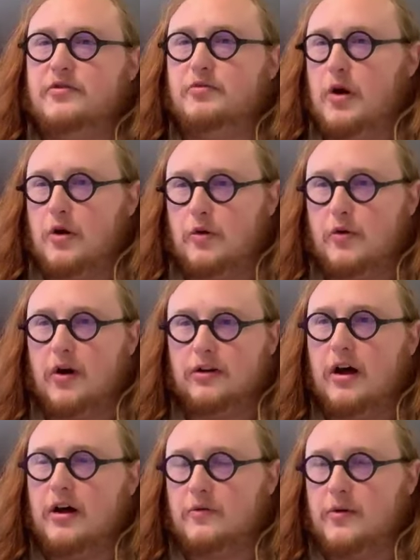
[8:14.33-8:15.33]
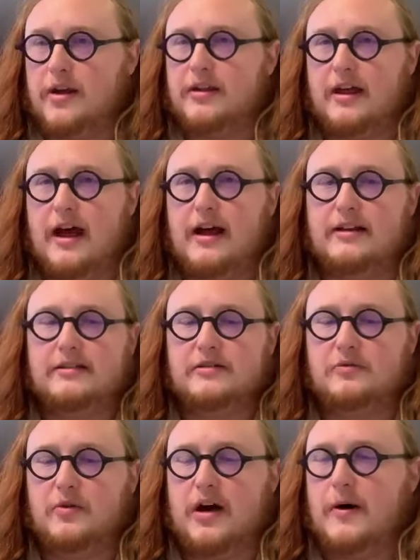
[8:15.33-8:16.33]
grow along with that
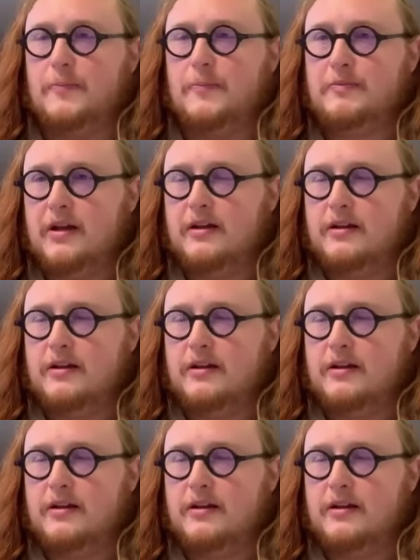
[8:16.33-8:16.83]
as well.